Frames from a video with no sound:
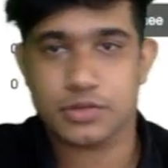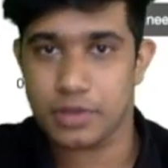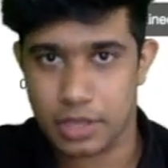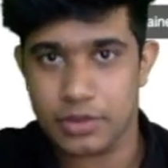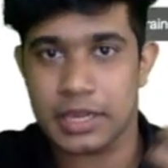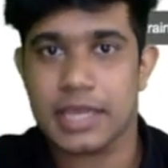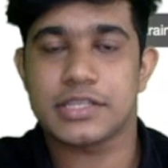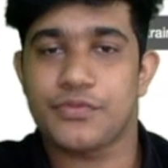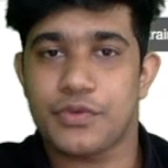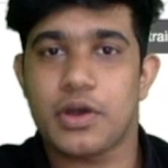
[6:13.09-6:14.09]
So in
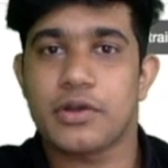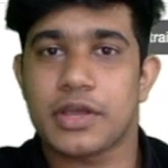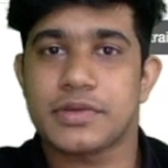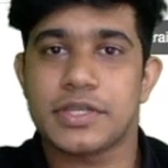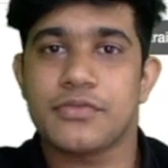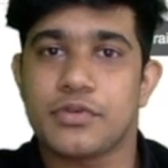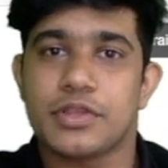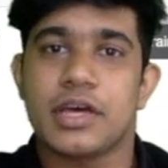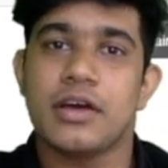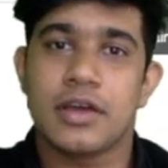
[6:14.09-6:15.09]
case if you are requesting
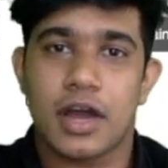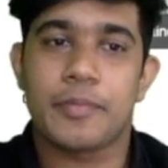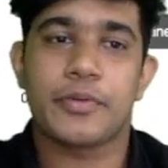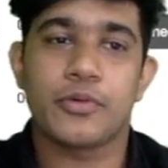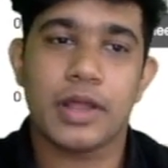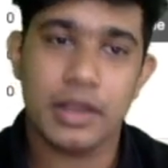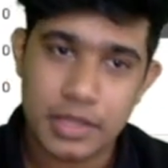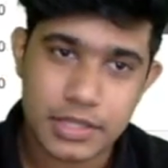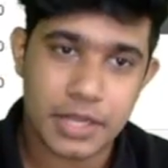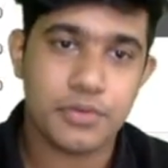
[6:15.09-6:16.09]
for the approval,
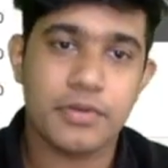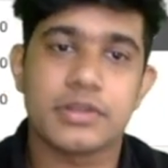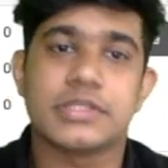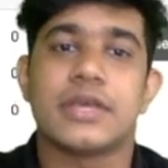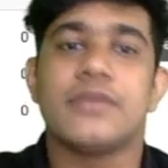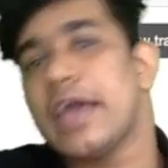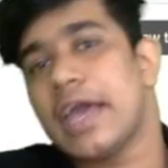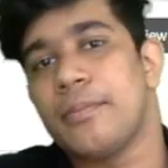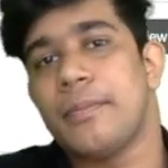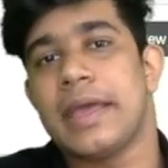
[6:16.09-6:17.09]
then you will receive
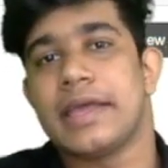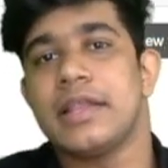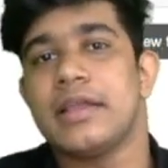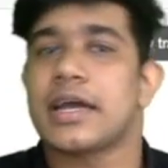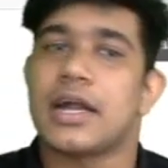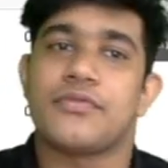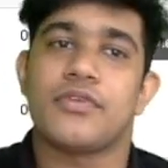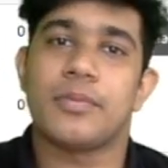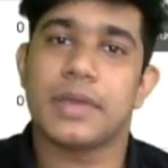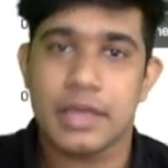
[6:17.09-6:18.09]
a mail
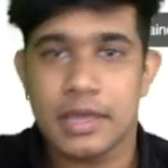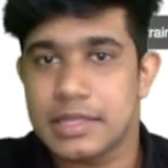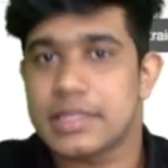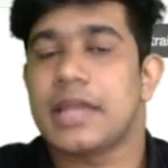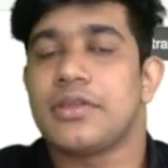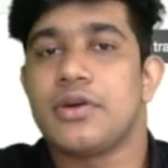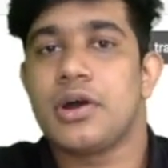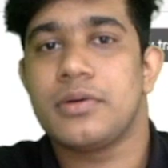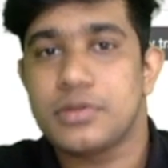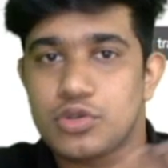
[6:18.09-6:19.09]
confirming that
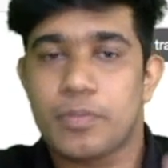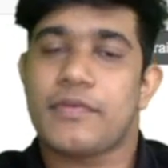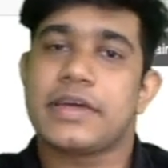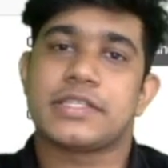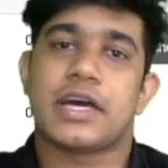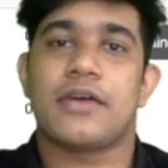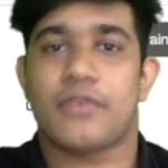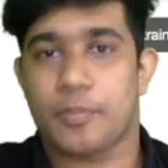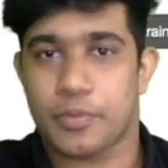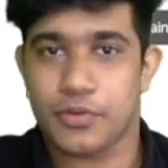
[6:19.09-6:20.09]
your supervisor
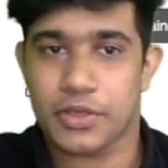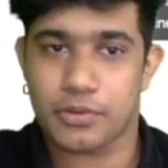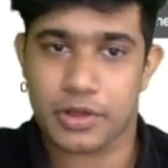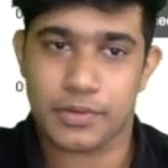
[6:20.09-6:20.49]
have approved your